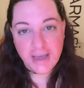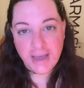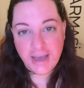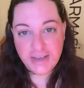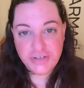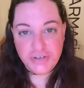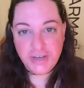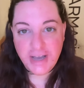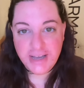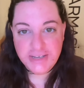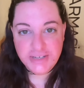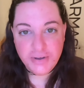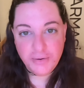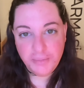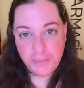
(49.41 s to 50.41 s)
As you guys
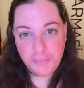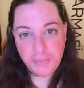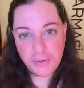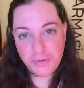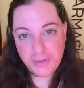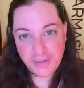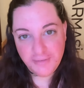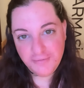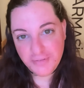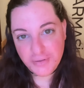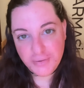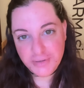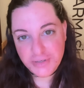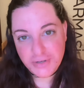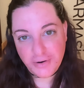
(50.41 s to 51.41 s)
know, I'm a beauty
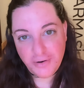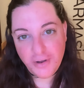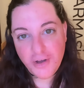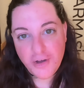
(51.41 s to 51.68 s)
influencer.